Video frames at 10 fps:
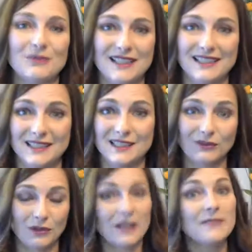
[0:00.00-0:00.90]
reasons
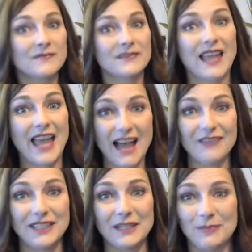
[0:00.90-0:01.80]
for
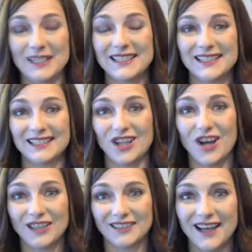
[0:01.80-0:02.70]
having a business
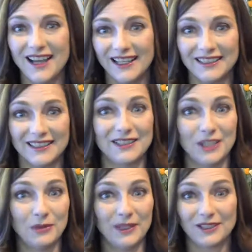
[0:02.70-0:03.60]
online is
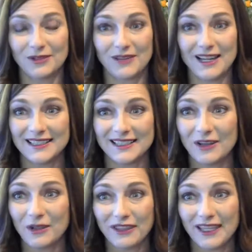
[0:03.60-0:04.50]
so when crazy
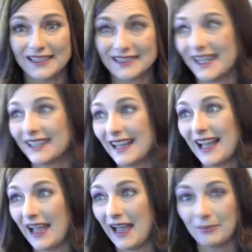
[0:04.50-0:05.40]
old things like
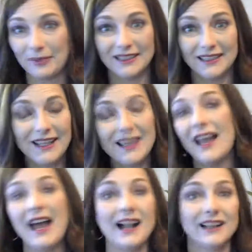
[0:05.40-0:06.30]
that happen
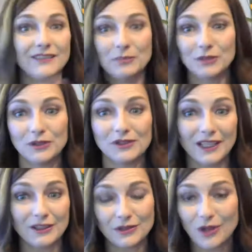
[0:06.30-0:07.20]
out of the blue
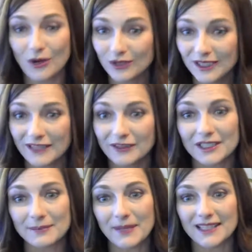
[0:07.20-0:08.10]
that you totally never
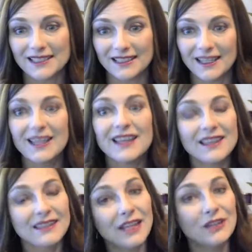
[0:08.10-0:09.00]
expected,
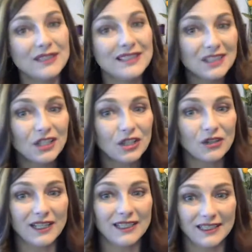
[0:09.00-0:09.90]
that you can still
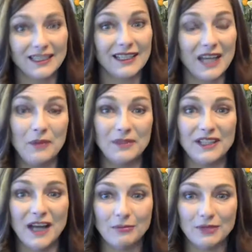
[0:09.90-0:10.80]
create an income and
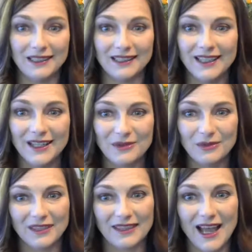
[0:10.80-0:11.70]
not be
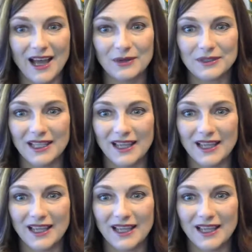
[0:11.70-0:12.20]
without